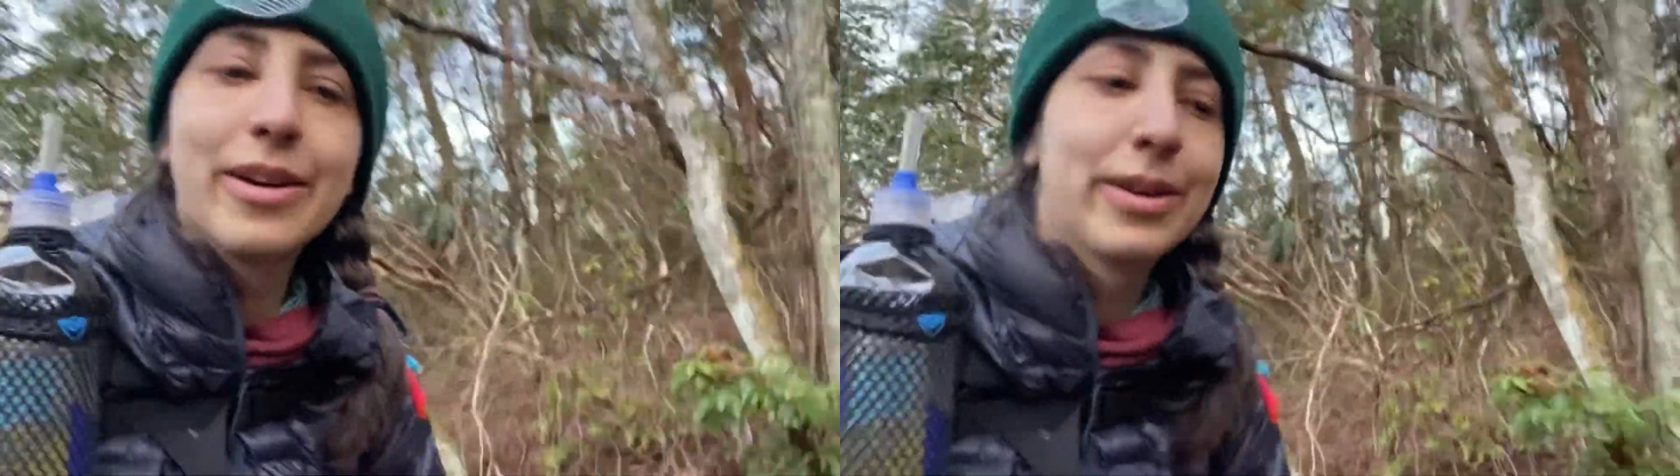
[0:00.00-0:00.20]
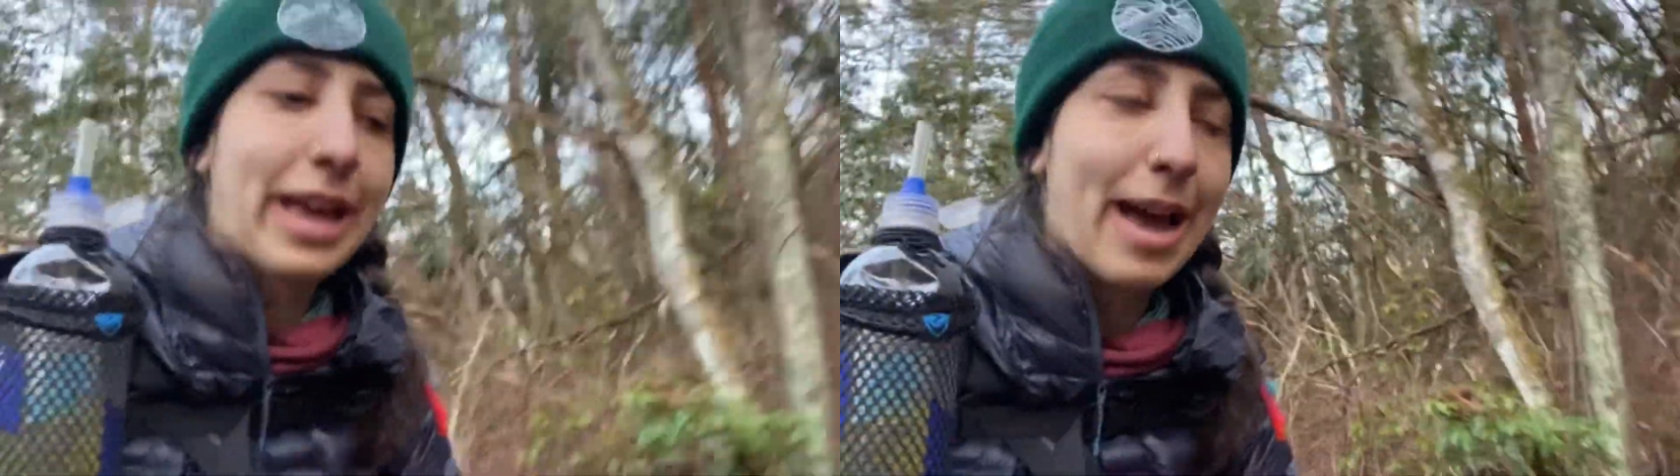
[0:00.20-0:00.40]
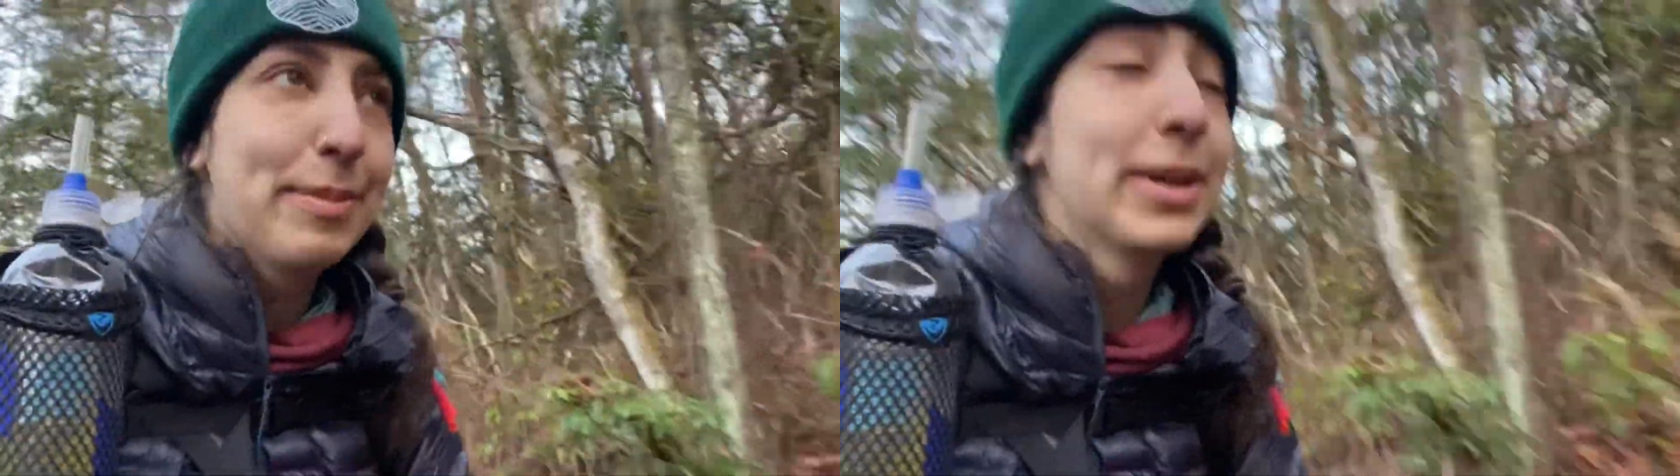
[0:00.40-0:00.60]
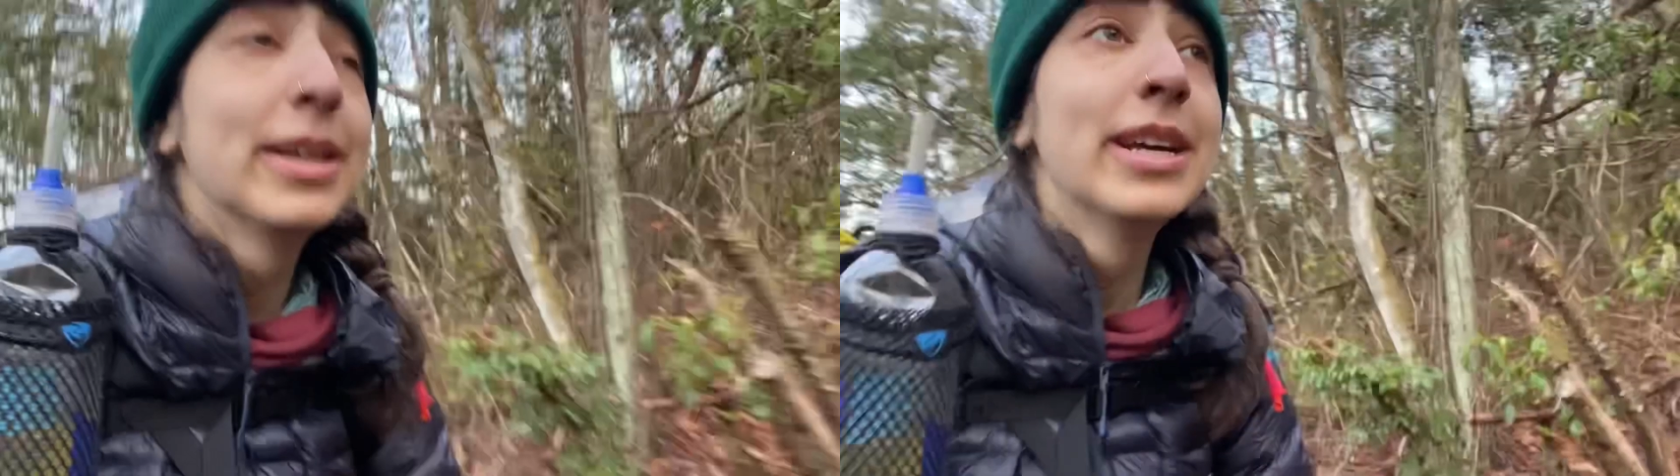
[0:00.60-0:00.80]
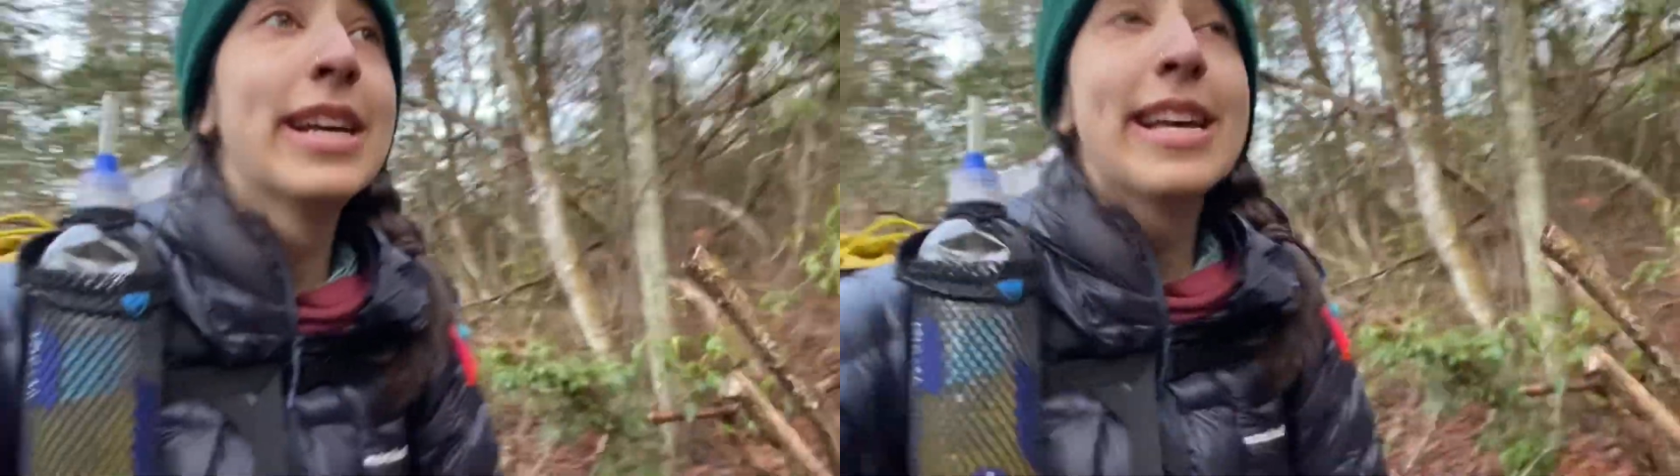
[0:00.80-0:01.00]
Gap
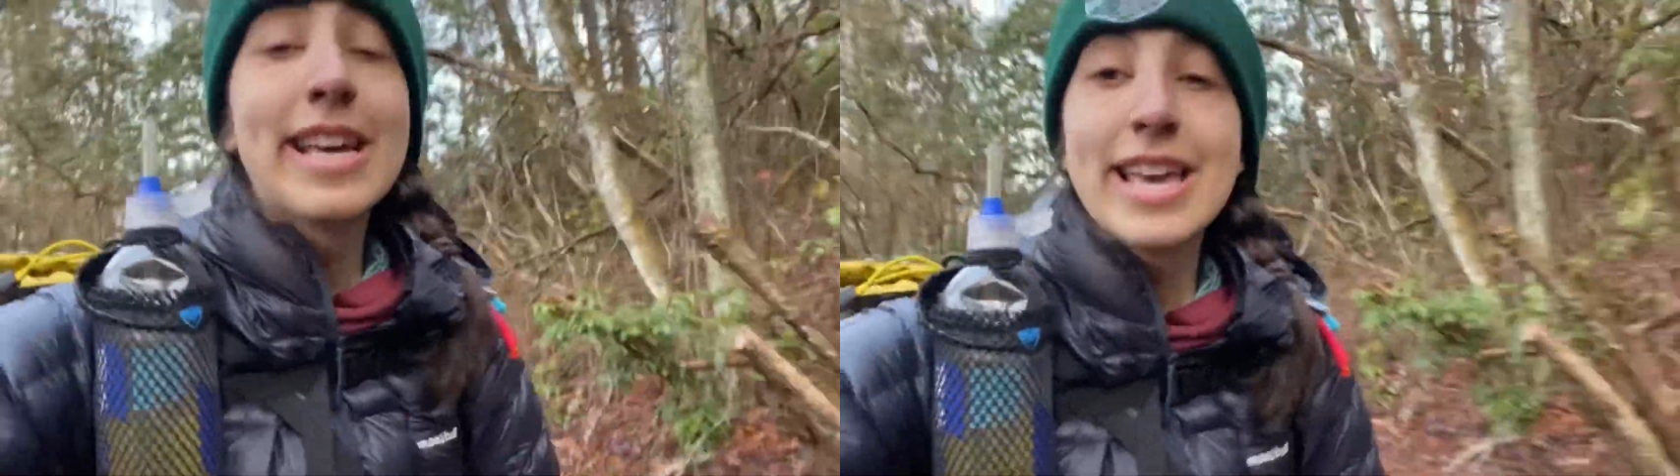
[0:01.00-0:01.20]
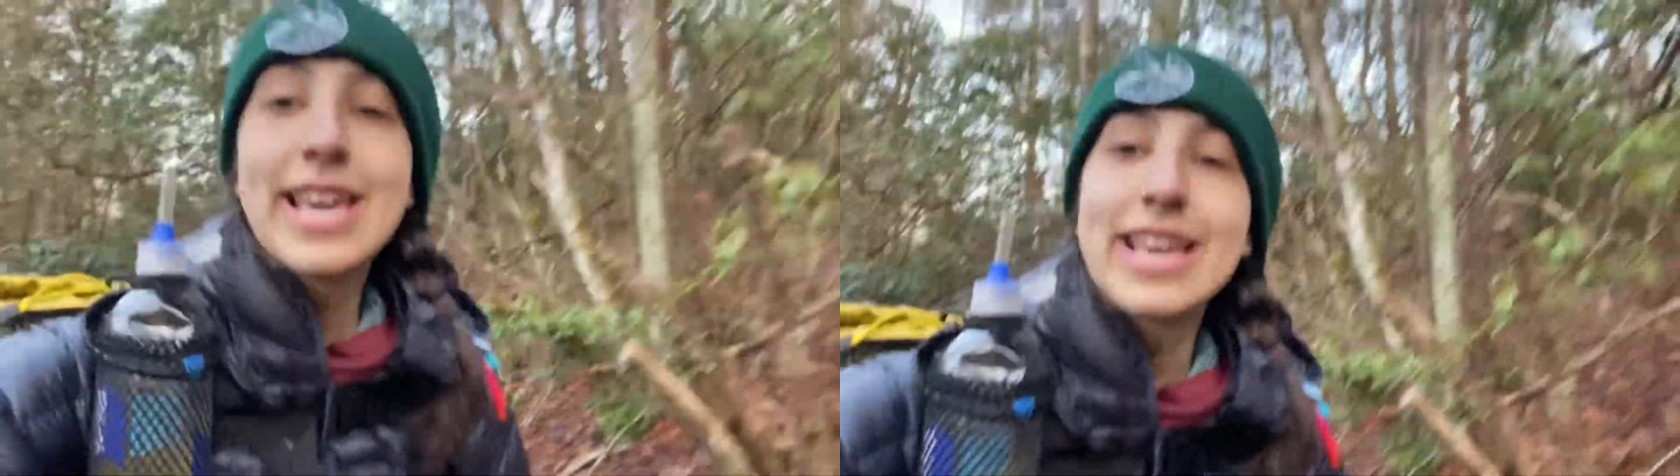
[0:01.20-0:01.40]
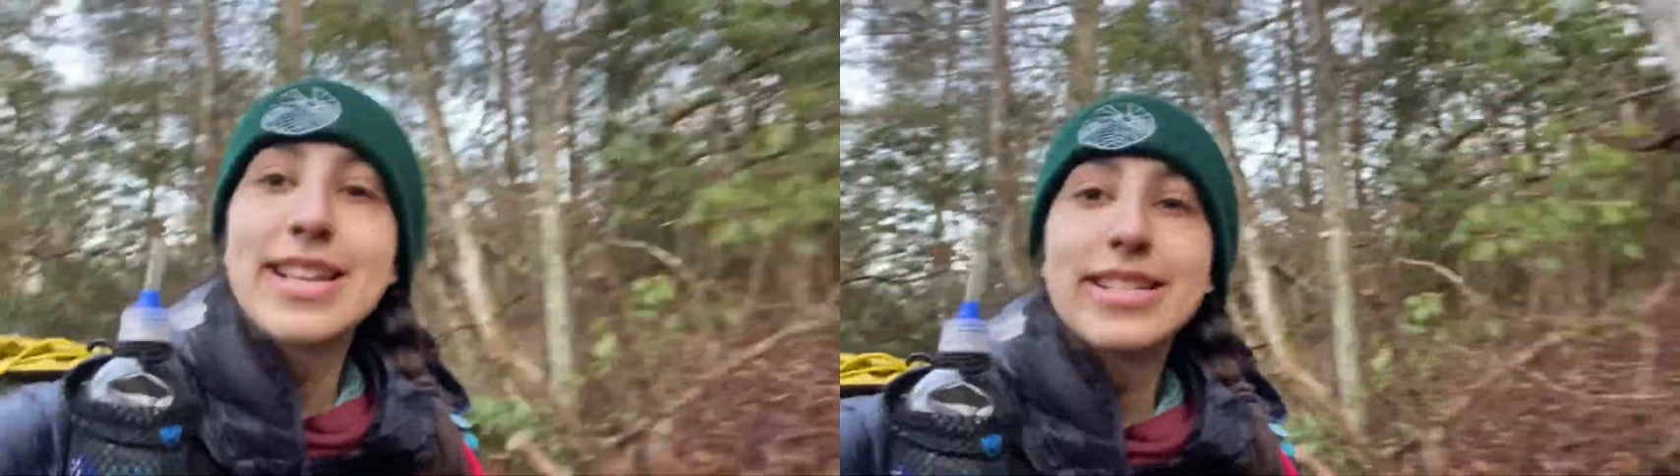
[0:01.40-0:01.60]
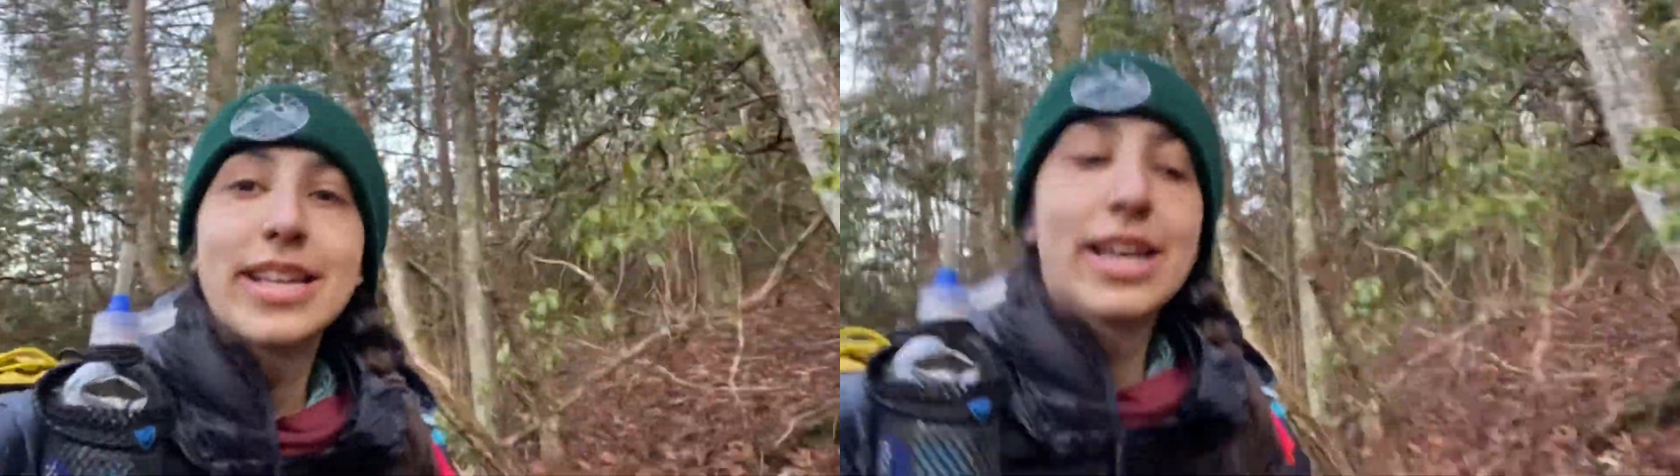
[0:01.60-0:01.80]
and